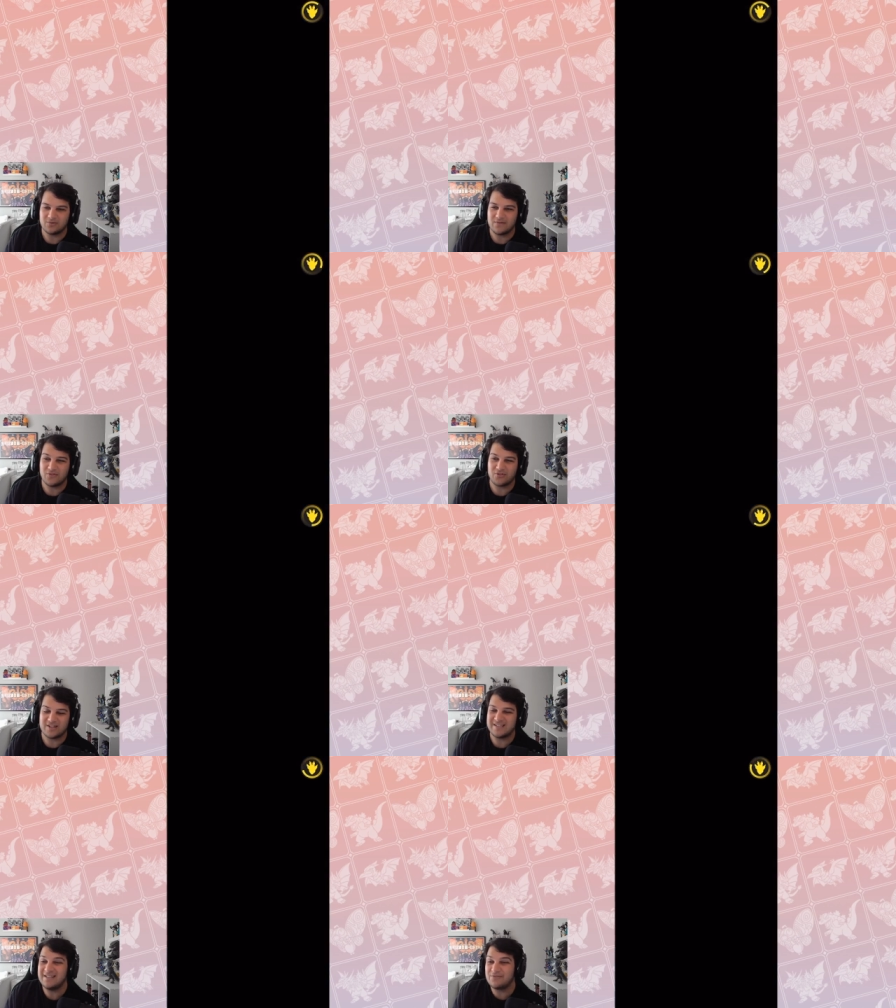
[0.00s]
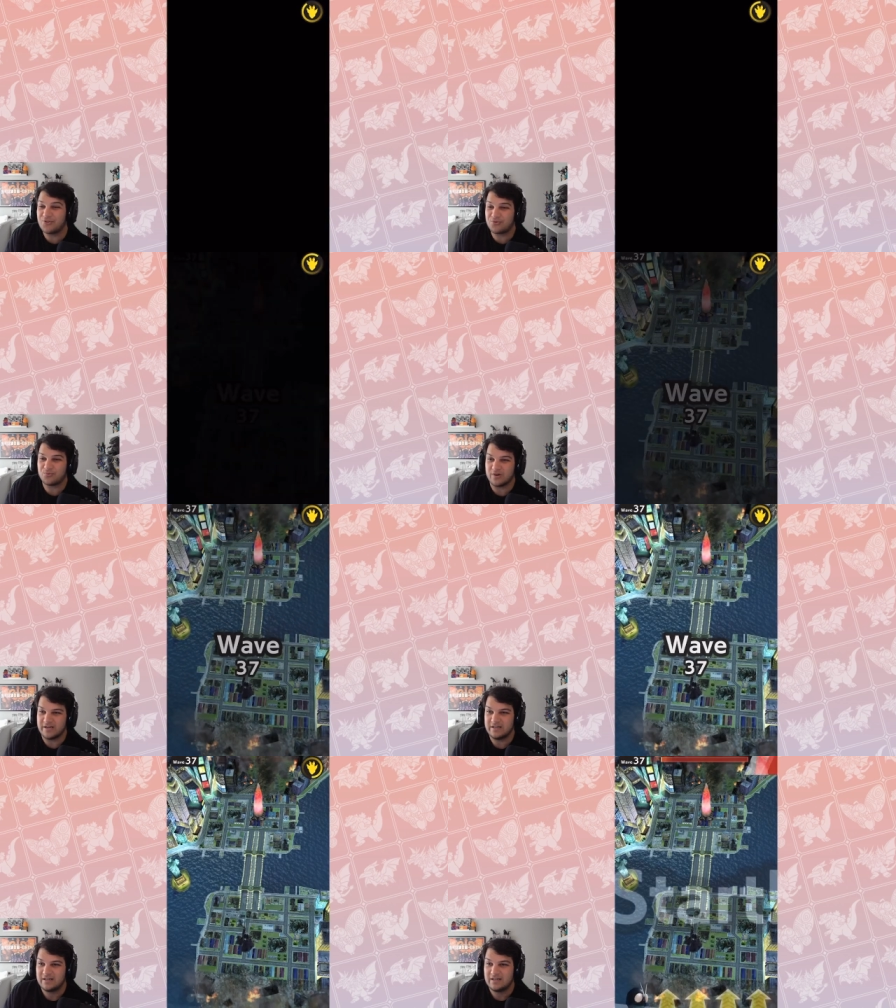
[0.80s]
So level, it said level
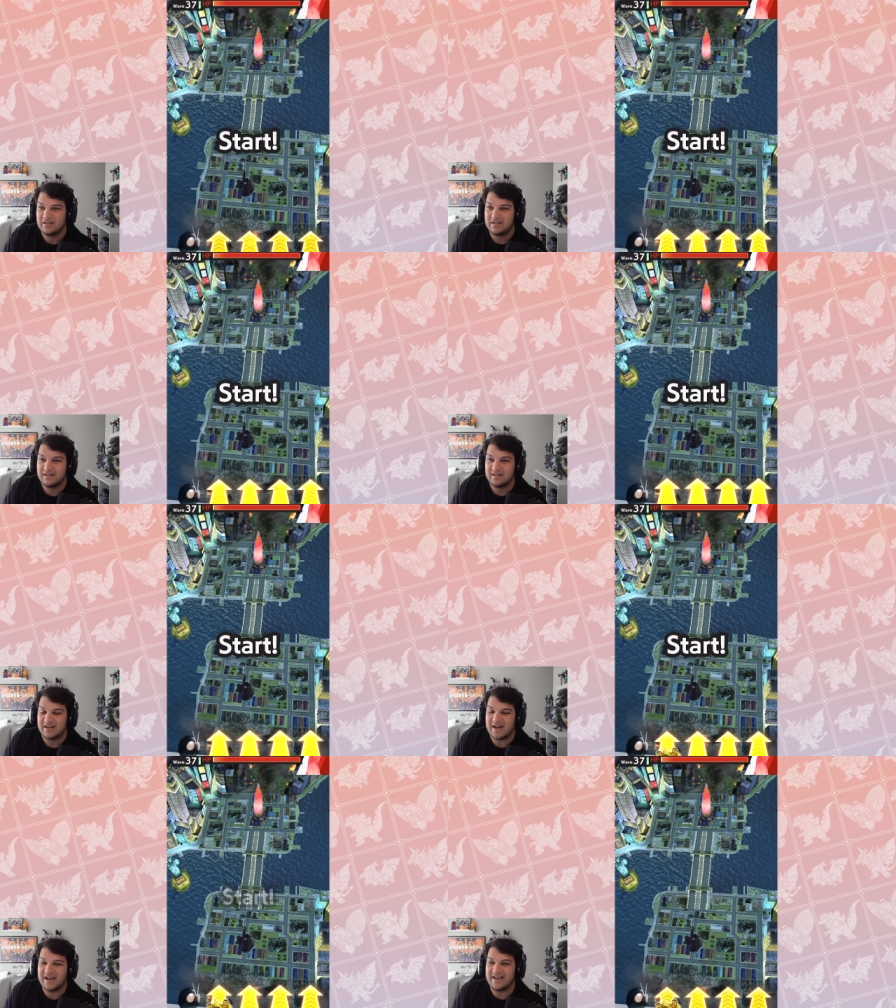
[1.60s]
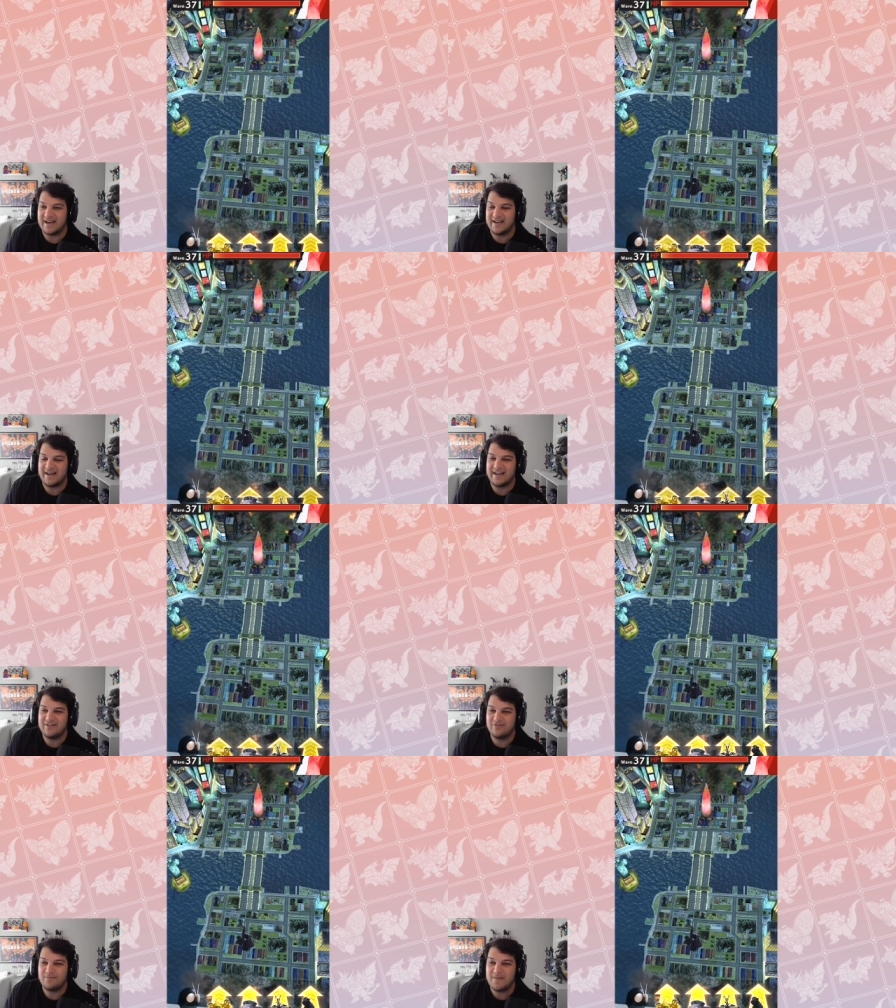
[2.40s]
three. I,
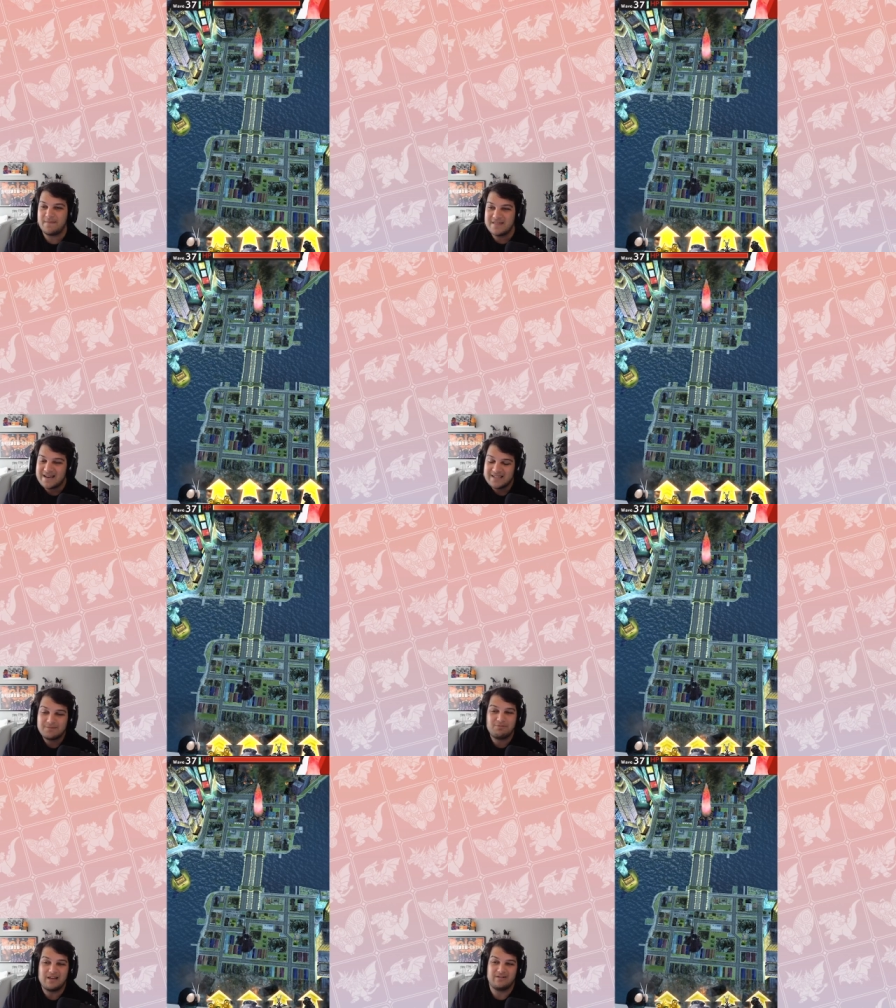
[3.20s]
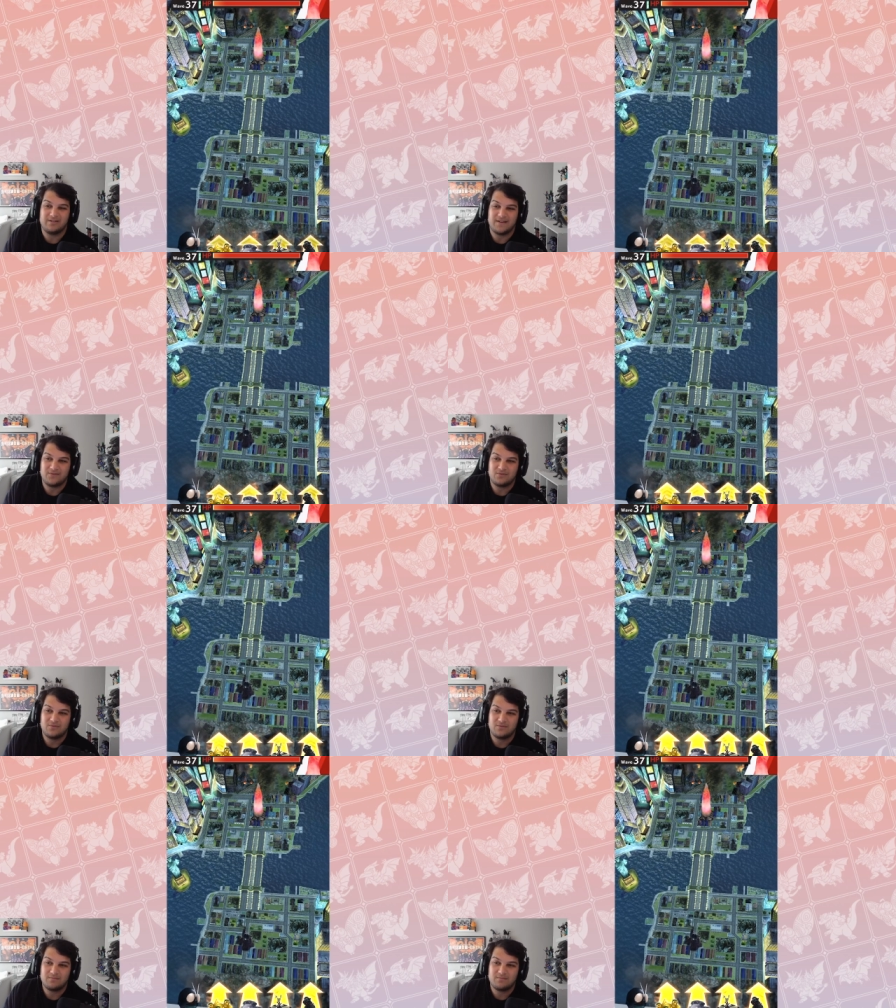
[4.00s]
I don't know. Maybe that is player level.